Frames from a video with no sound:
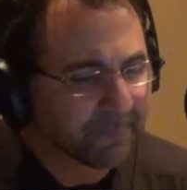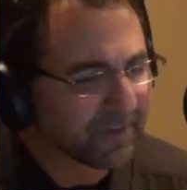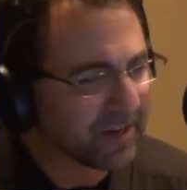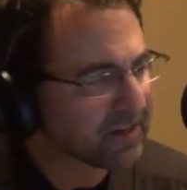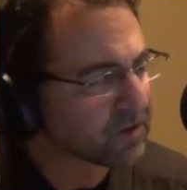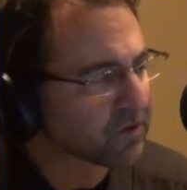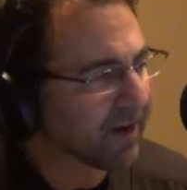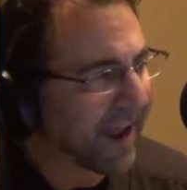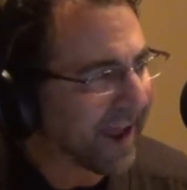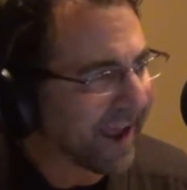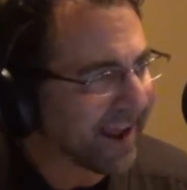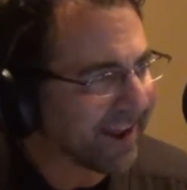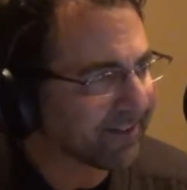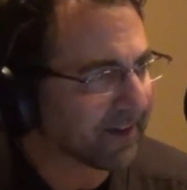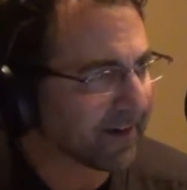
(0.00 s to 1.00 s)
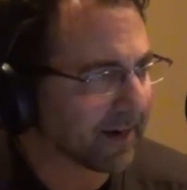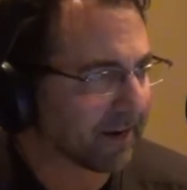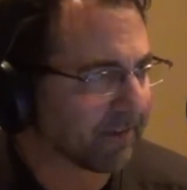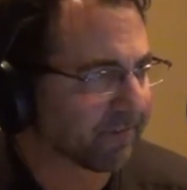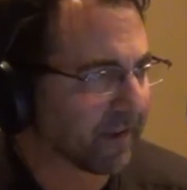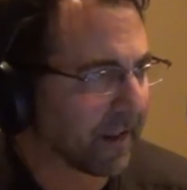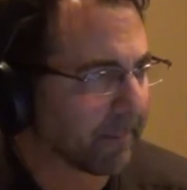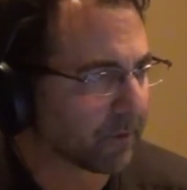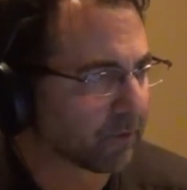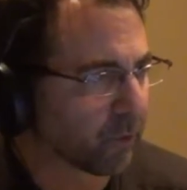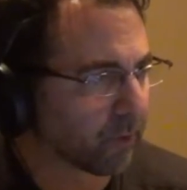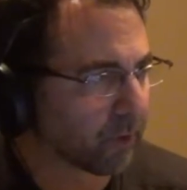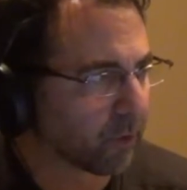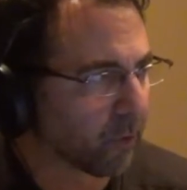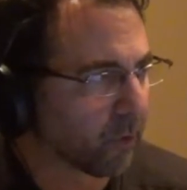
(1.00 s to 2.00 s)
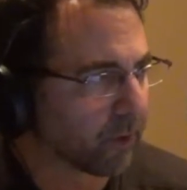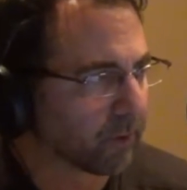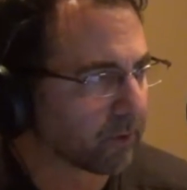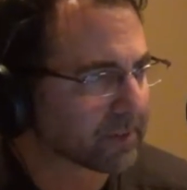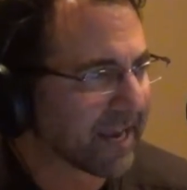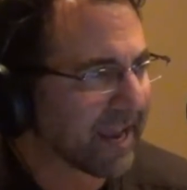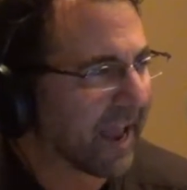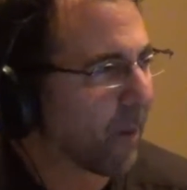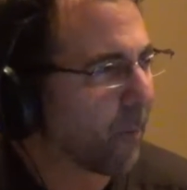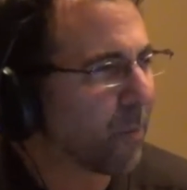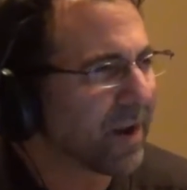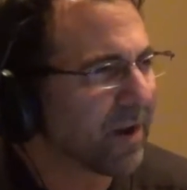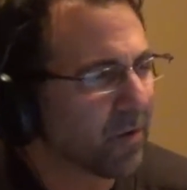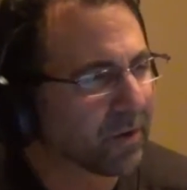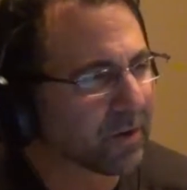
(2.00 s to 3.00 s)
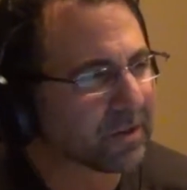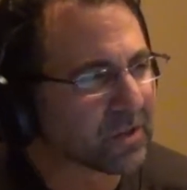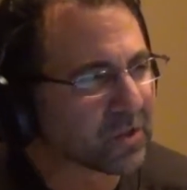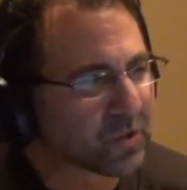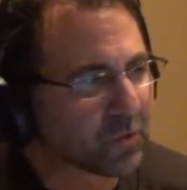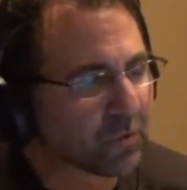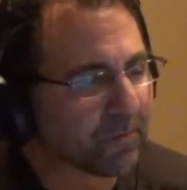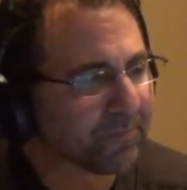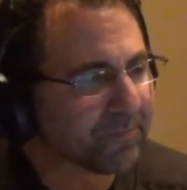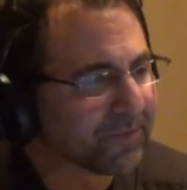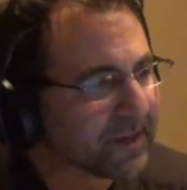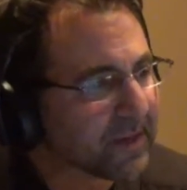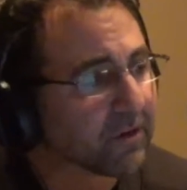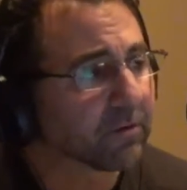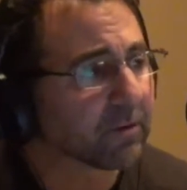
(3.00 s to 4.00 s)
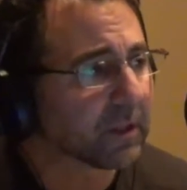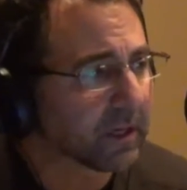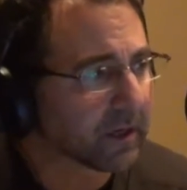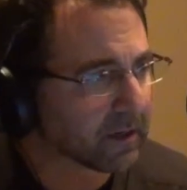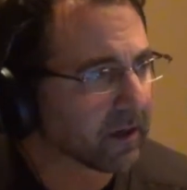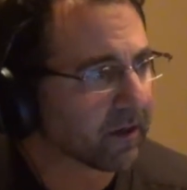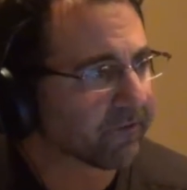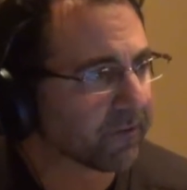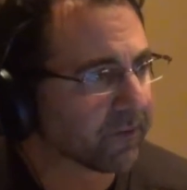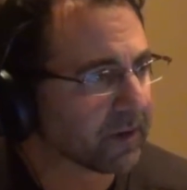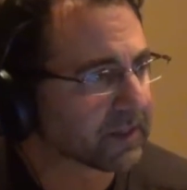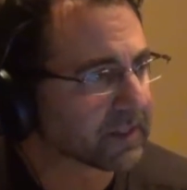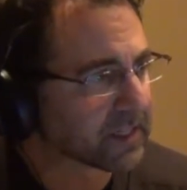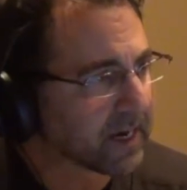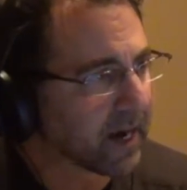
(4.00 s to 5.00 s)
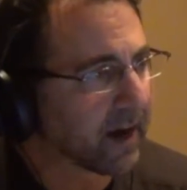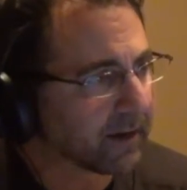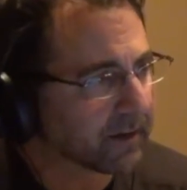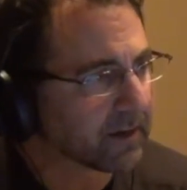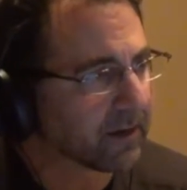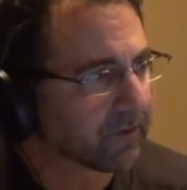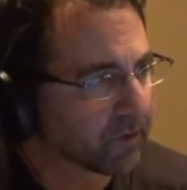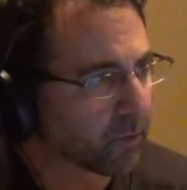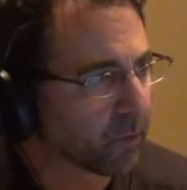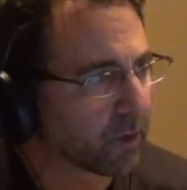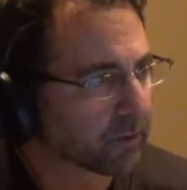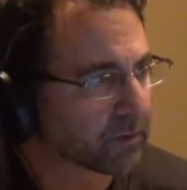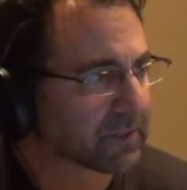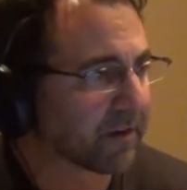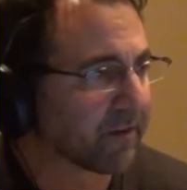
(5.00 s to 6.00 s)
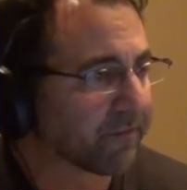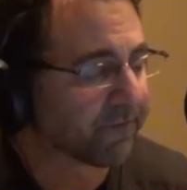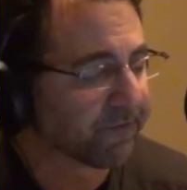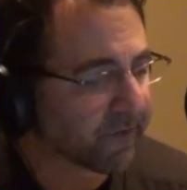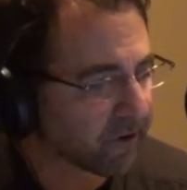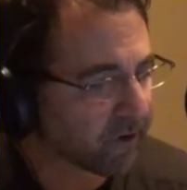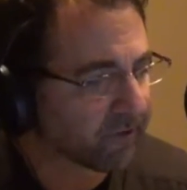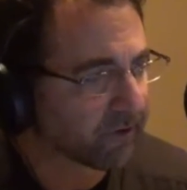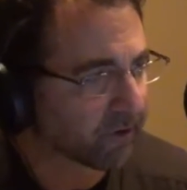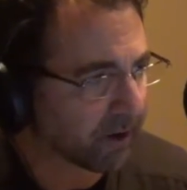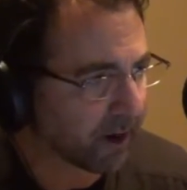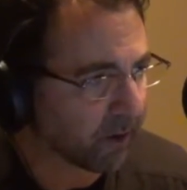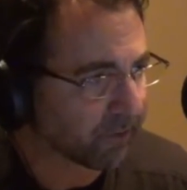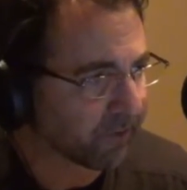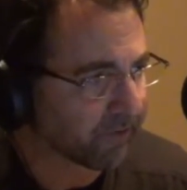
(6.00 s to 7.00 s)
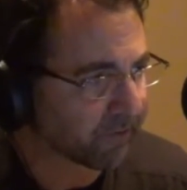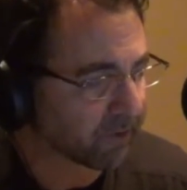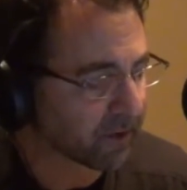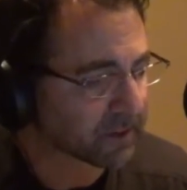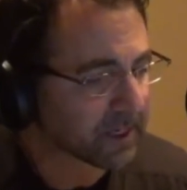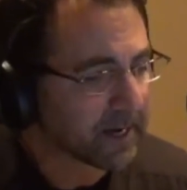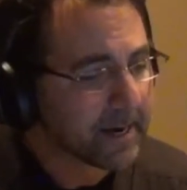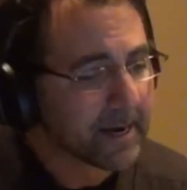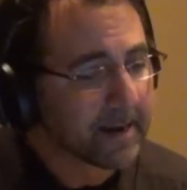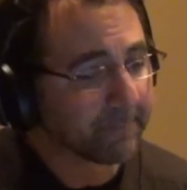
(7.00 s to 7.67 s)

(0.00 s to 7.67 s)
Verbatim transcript: These are anti-inflammatory oils, and we don't consume nearly enough of these God-given oils very, very healthy for us.